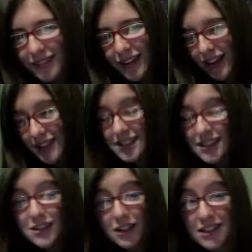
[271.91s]
it's an
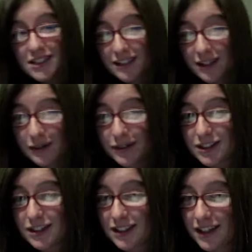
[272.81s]
interesting language.
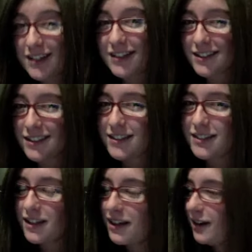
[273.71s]
I like it.
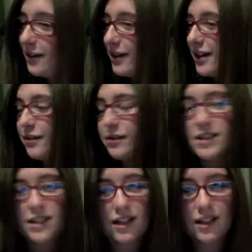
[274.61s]
Uh, I can't really
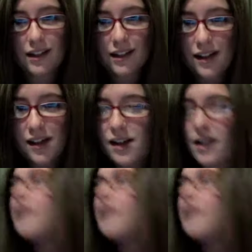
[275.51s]
say anything. I